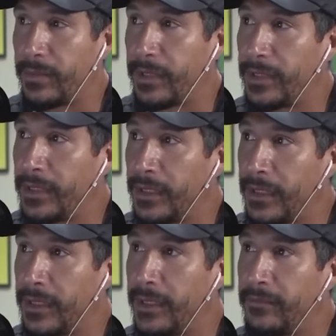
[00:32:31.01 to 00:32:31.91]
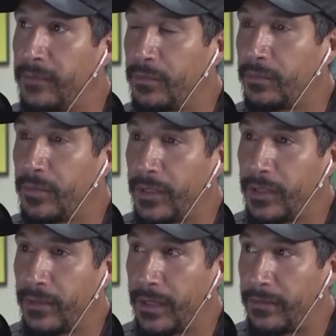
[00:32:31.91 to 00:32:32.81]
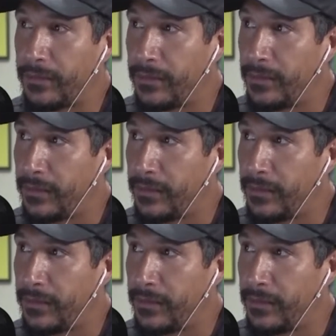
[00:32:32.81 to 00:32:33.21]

But if you want to go down